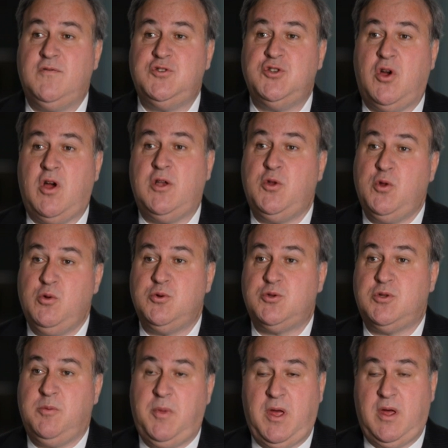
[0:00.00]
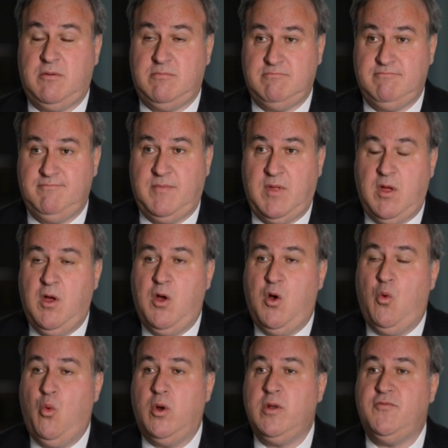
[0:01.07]
John Hughes the man?
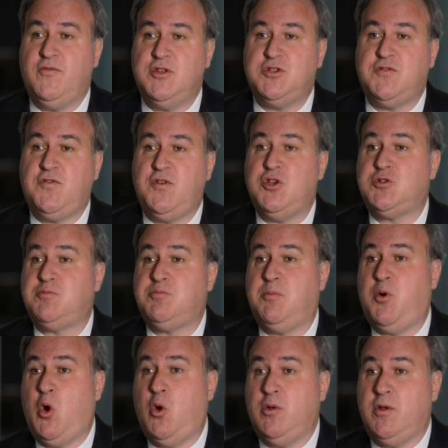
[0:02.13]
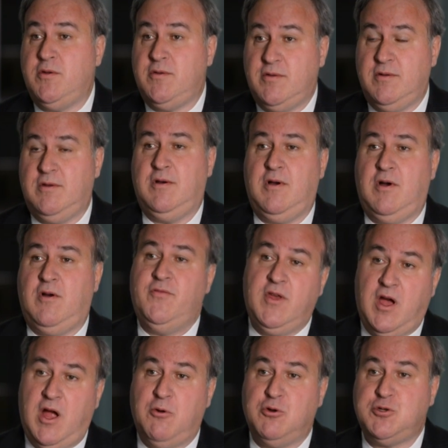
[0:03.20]
What of this fierce proponent of the
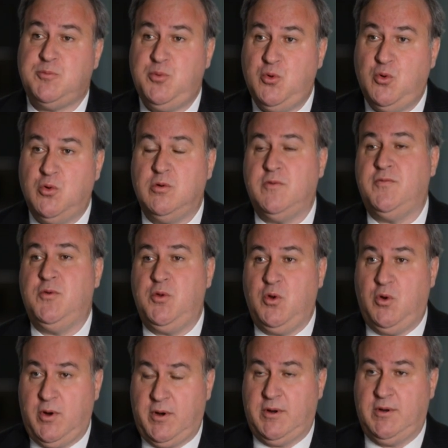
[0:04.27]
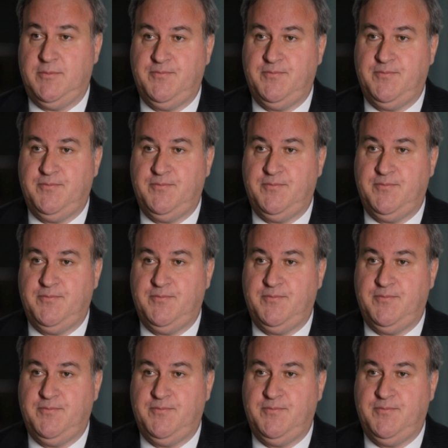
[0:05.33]
Irish poor of New York?